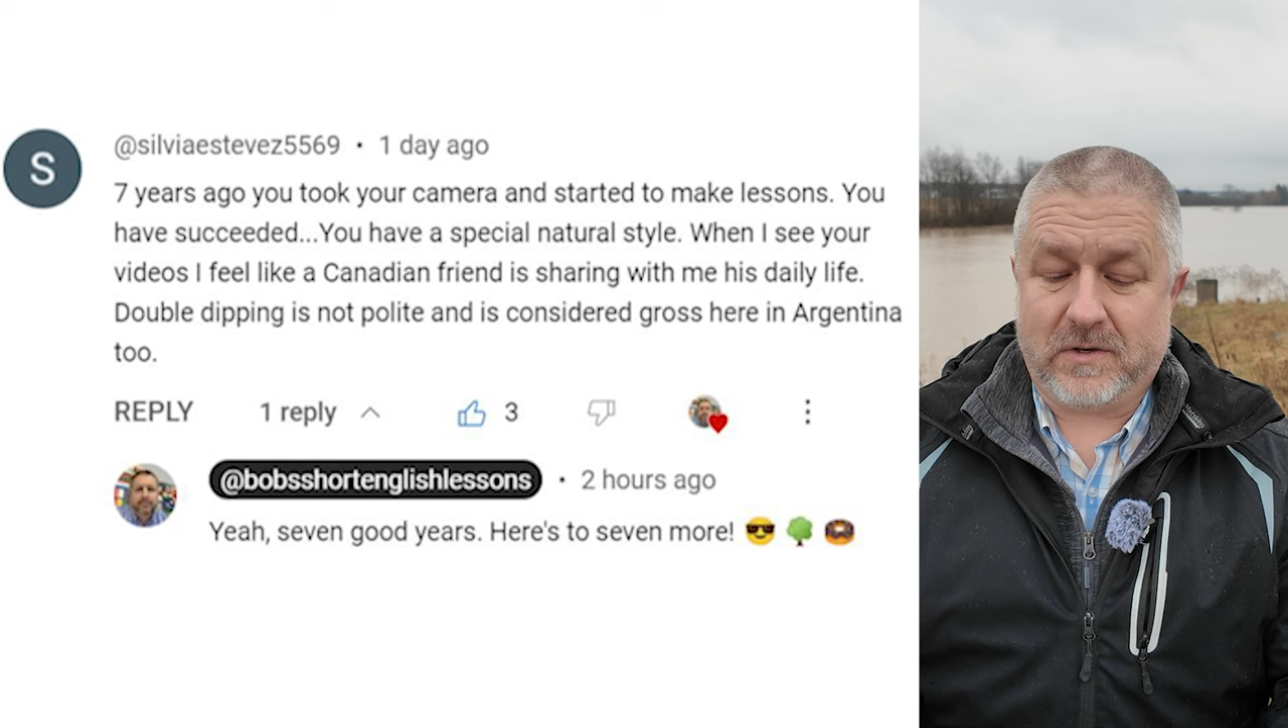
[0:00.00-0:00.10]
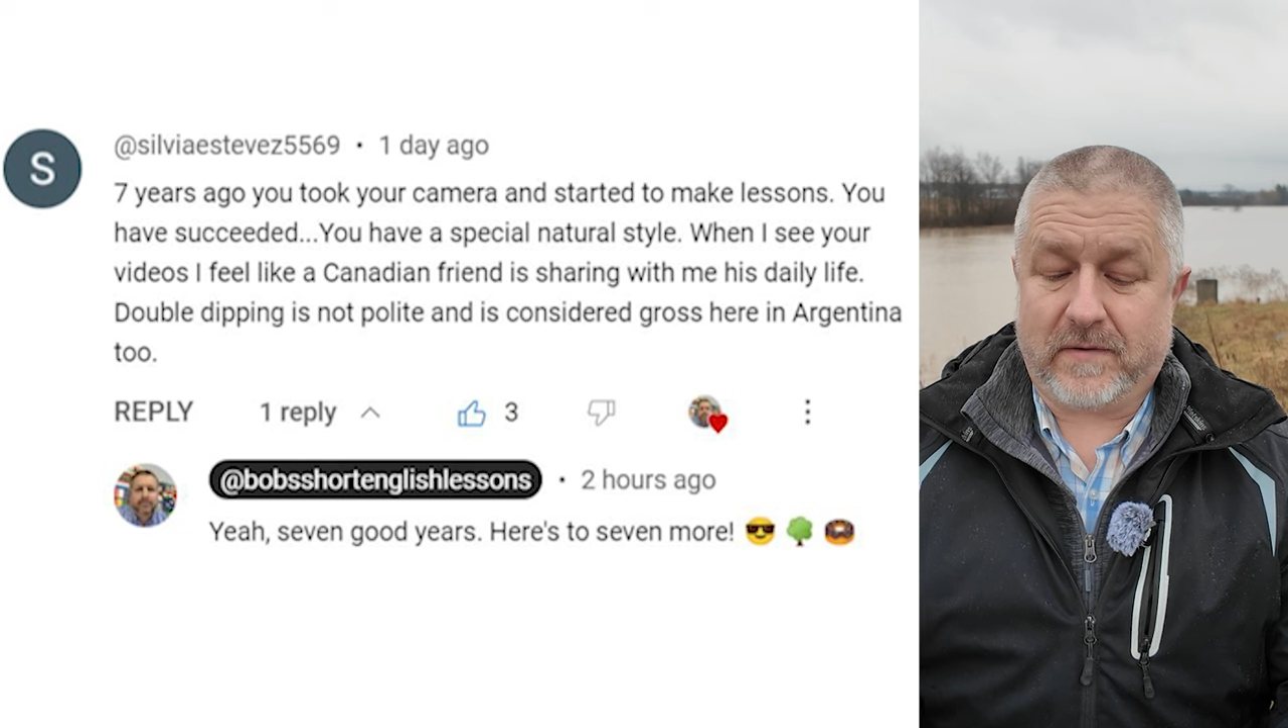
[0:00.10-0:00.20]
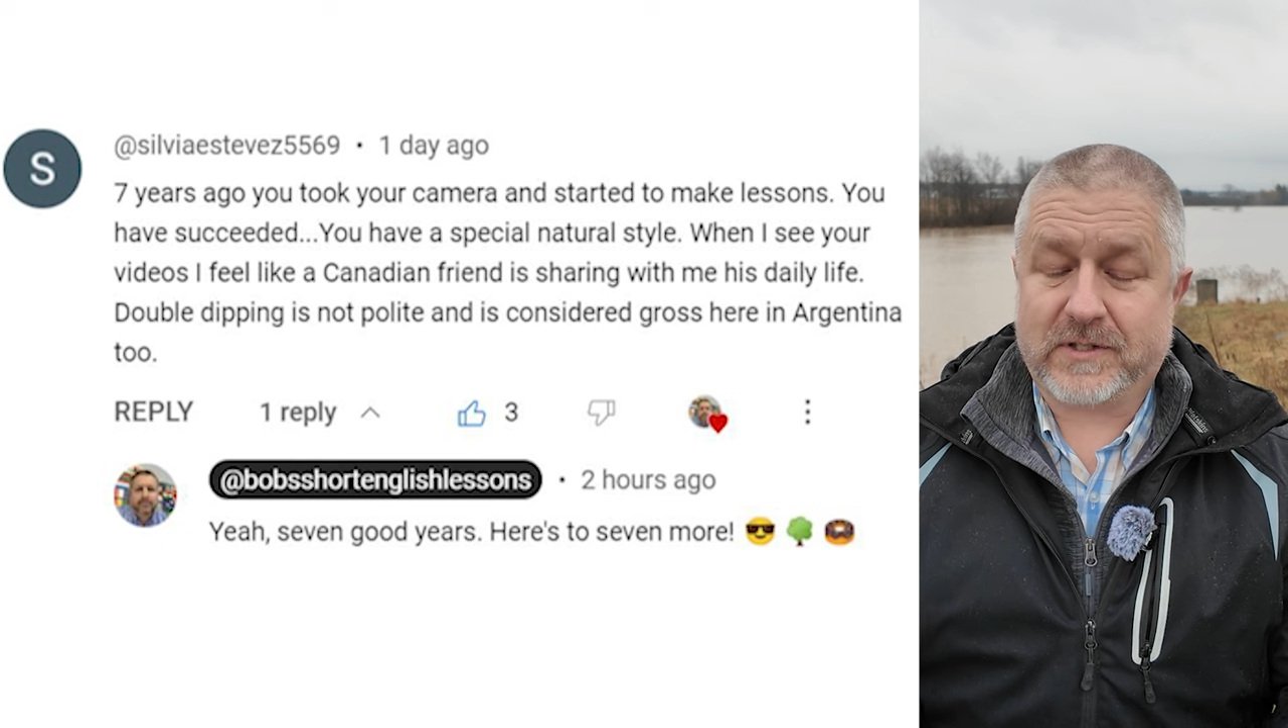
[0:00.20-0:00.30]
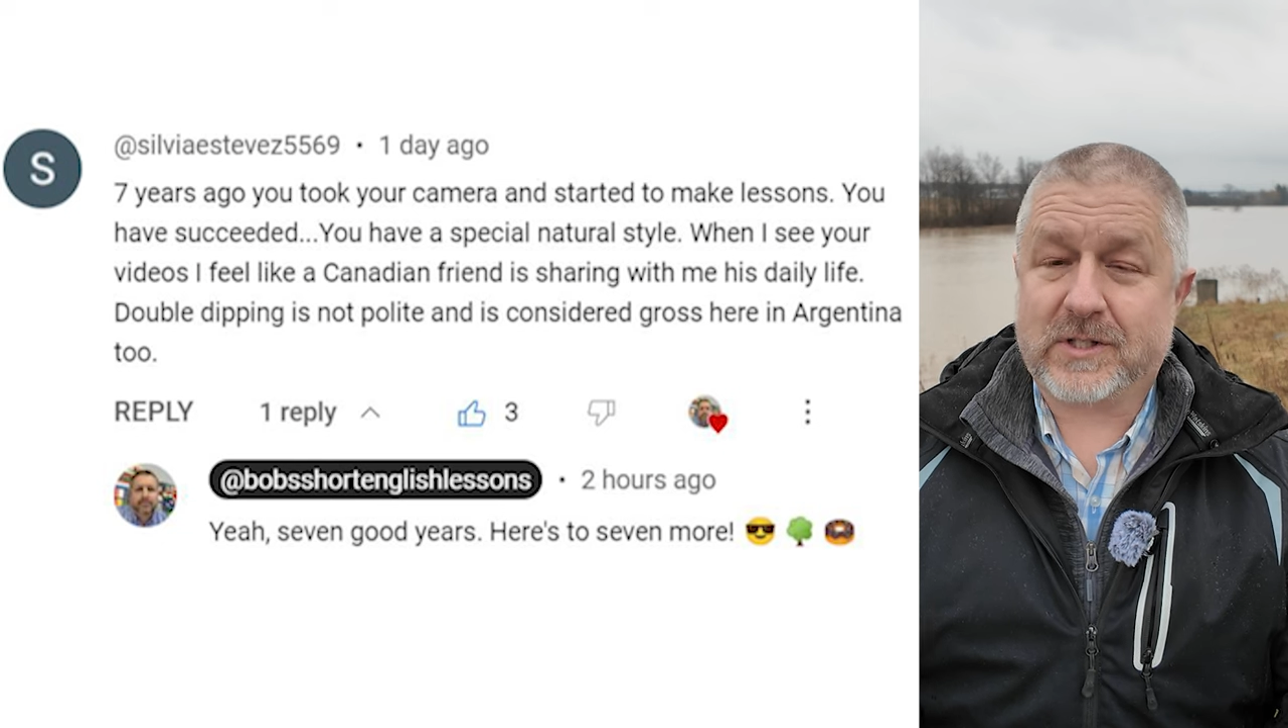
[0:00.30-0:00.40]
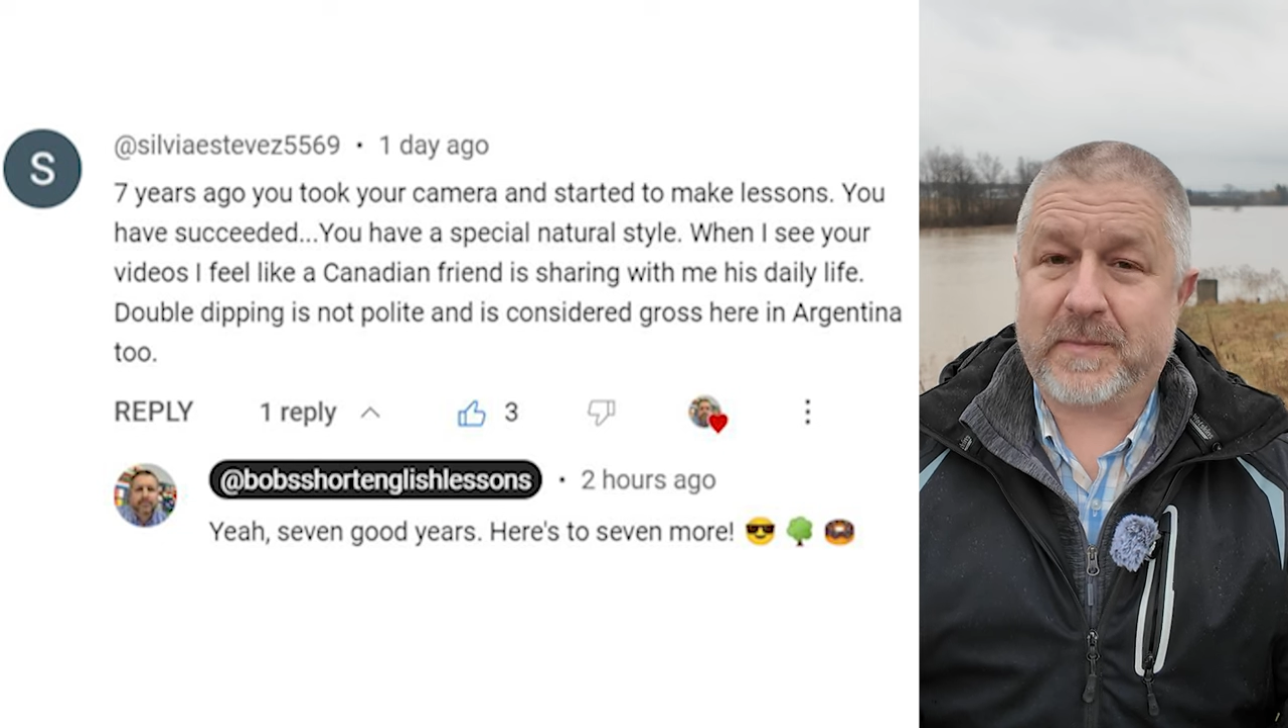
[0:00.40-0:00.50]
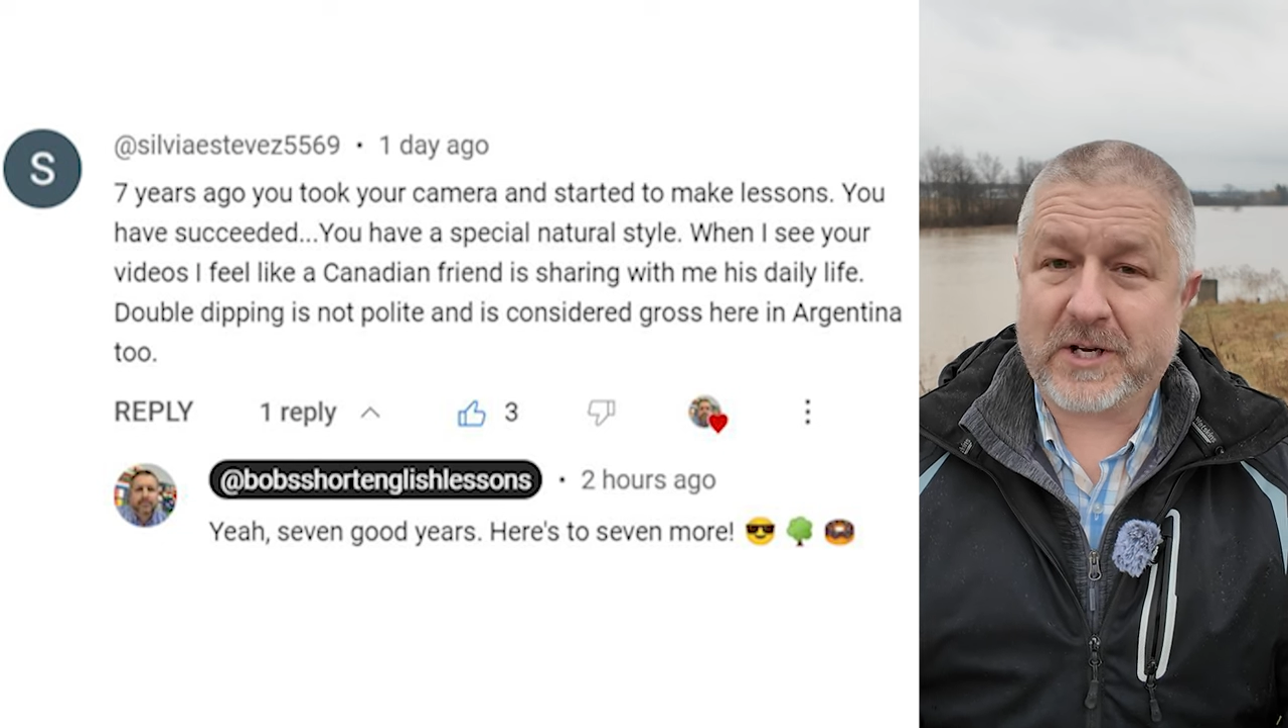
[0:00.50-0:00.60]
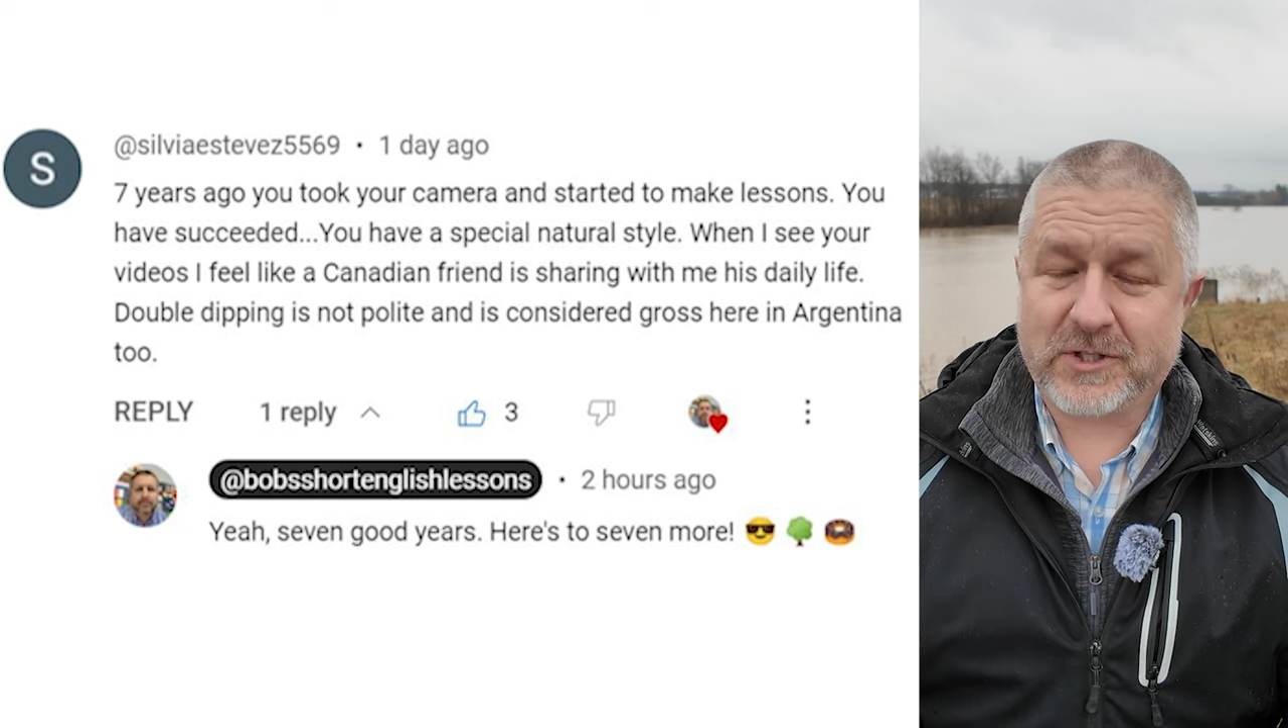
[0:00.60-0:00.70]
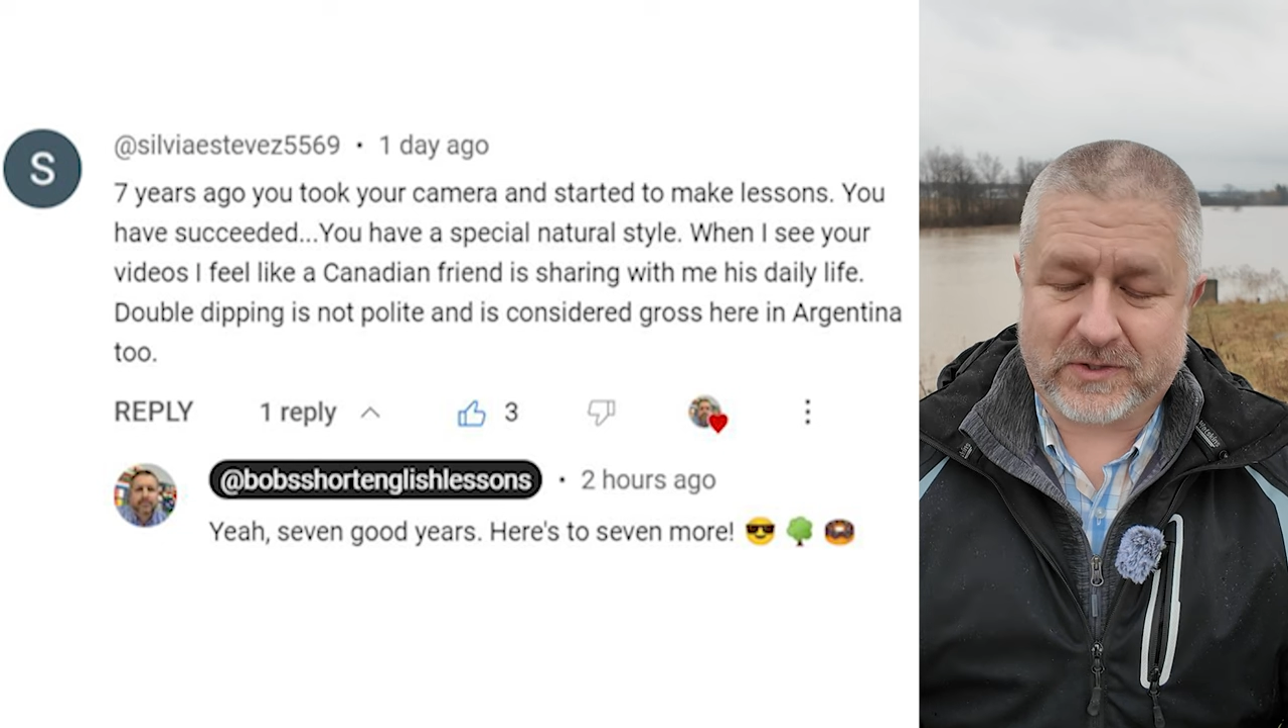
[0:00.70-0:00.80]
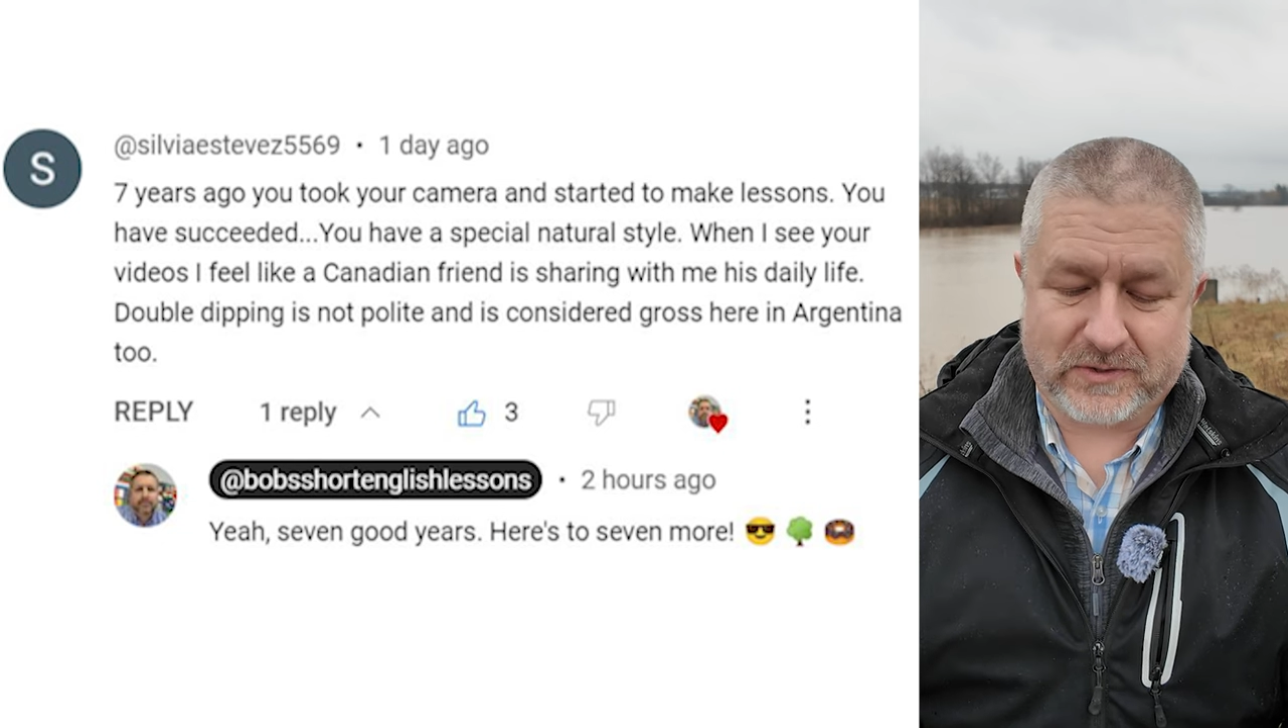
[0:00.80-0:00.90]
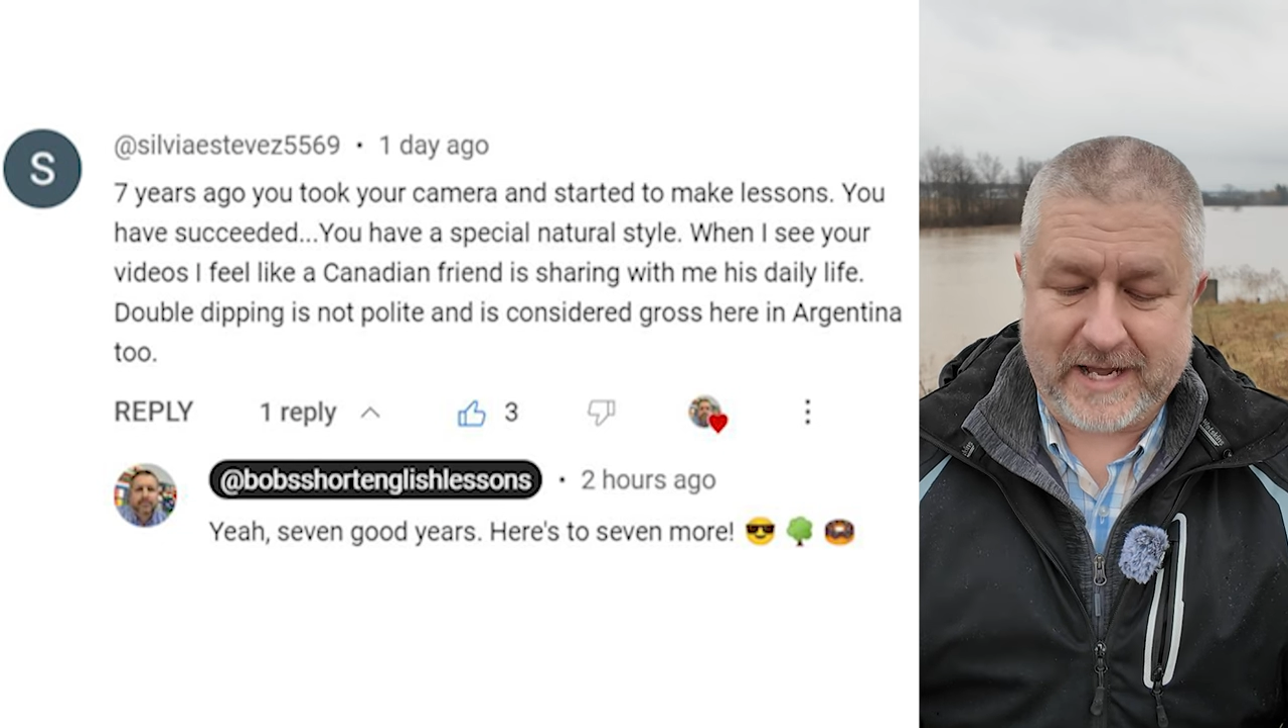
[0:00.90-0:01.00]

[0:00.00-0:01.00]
You have a special